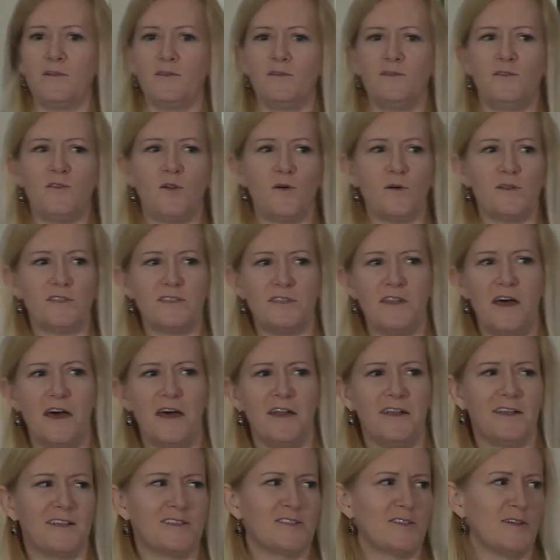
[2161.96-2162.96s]
No one's
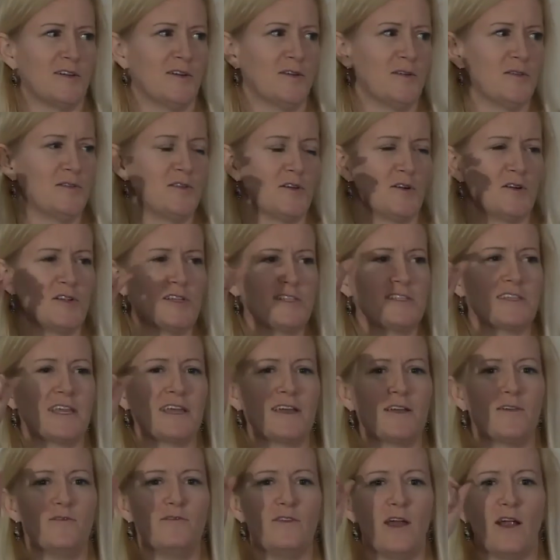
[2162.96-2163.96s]
nodding, so they're just like
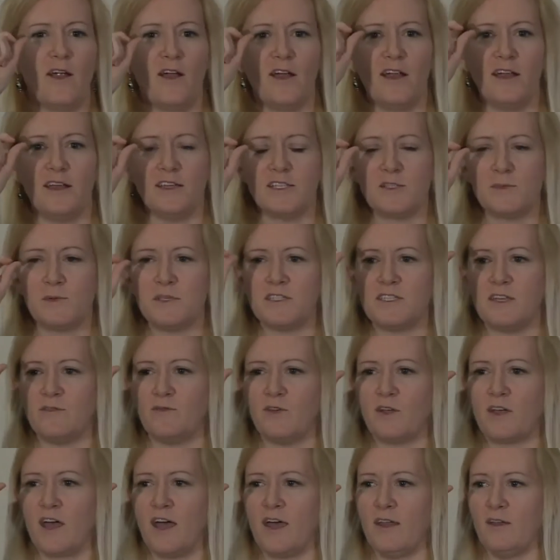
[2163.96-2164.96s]
a very
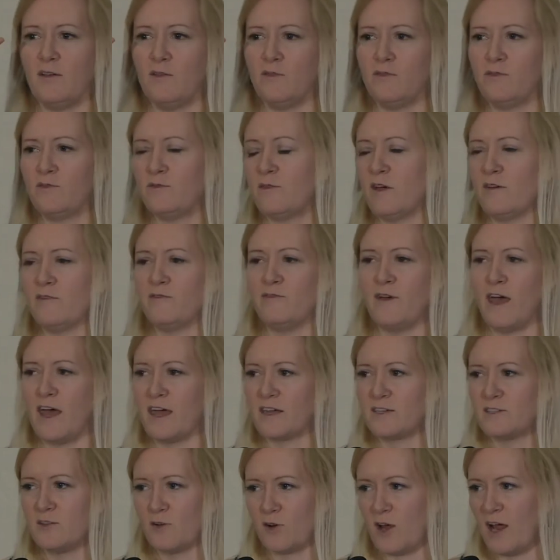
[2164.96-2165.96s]
specific kind of
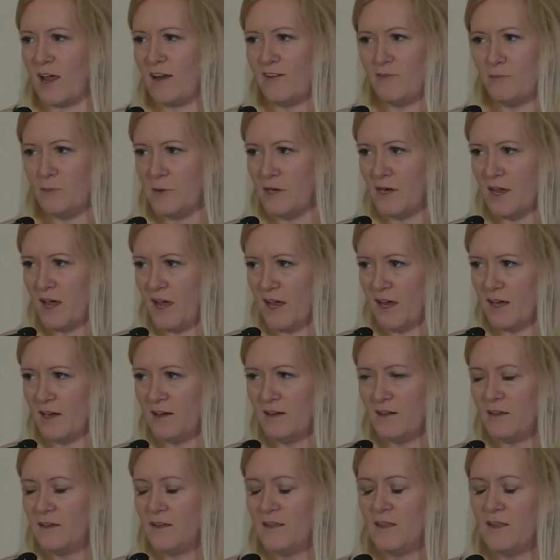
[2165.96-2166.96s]
effect. They're kind of
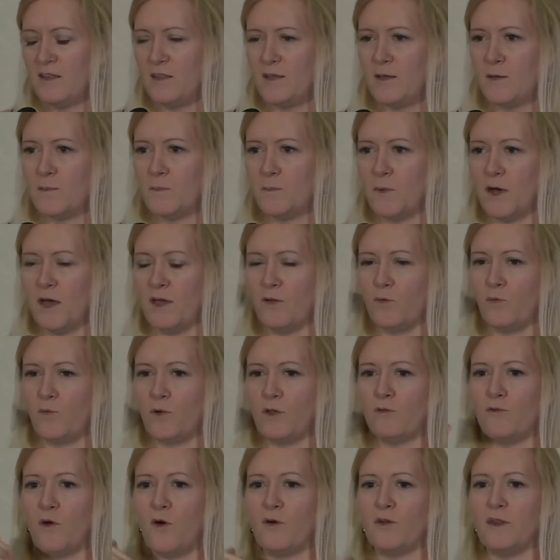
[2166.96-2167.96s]
benign. But we
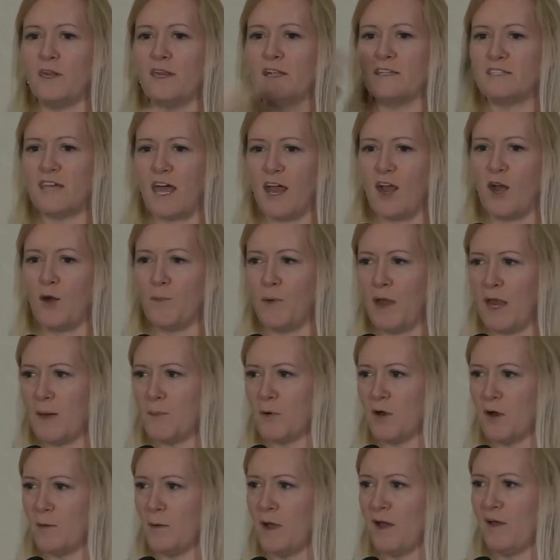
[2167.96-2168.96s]
wrote an entire
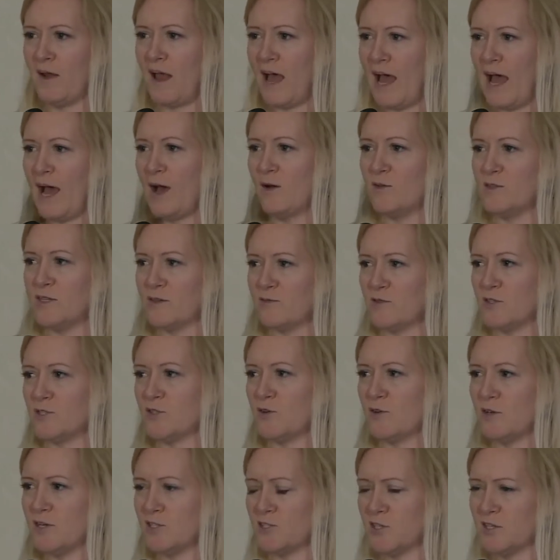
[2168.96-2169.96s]
paper about how different
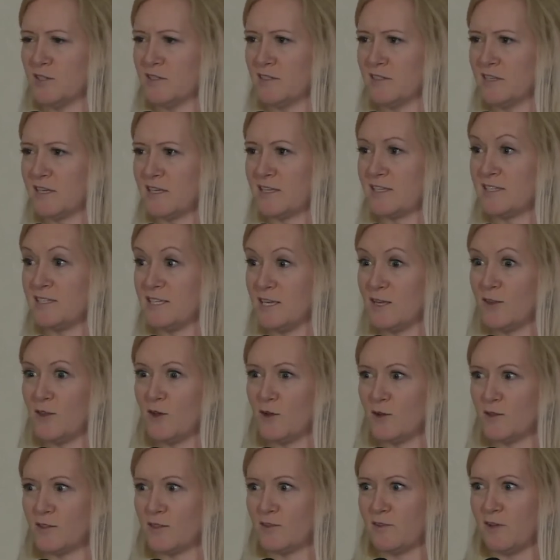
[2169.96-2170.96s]
traditions like see
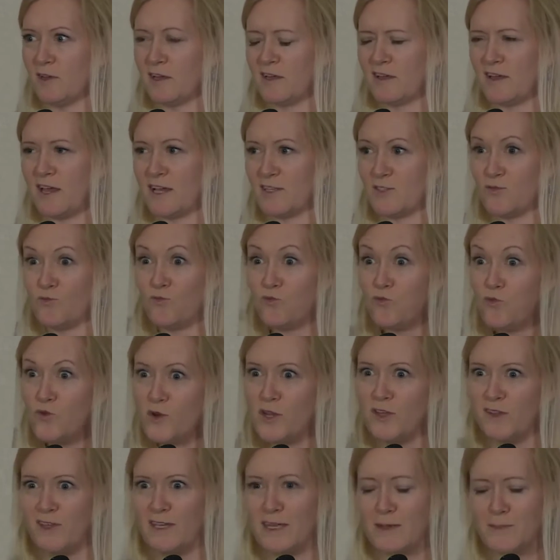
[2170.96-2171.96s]
those like as
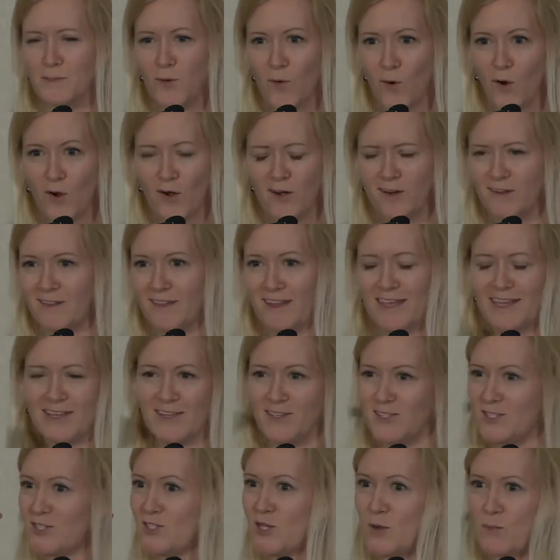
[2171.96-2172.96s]
really important, like
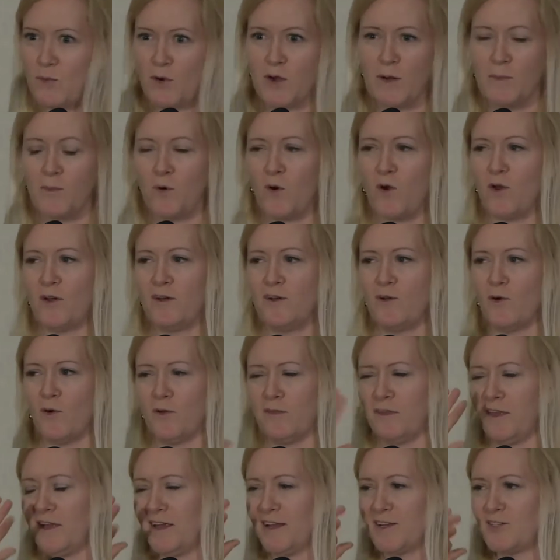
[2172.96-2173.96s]
super important, or
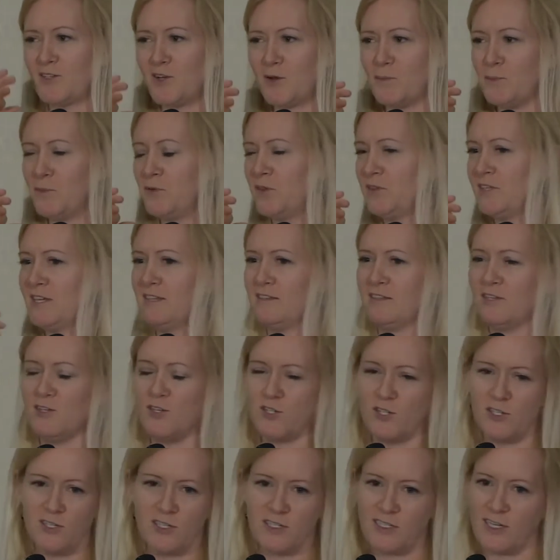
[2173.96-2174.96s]
like completely you
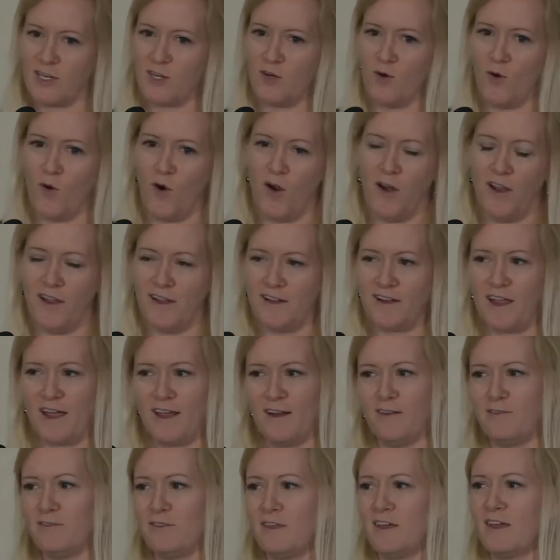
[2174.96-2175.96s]
should just ignore it kind
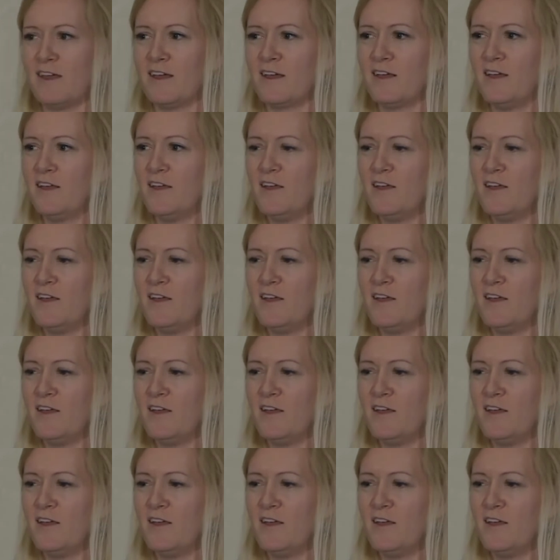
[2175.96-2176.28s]
of thing.